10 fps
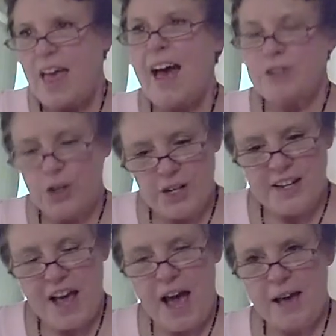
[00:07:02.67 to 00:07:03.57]
Have a
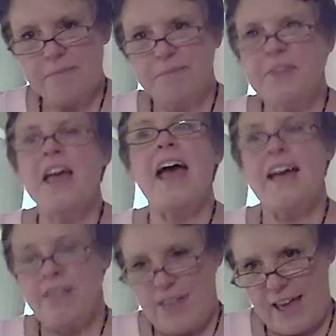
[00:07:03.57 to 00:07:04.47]
good time,
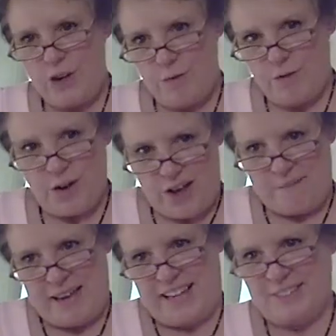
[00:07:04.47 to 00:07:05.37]
and thank you for
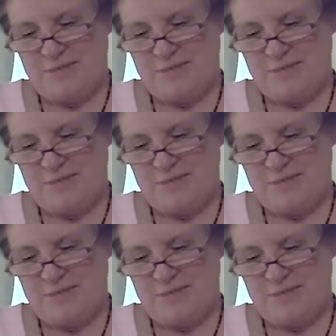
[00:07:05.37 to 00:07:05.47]
coming.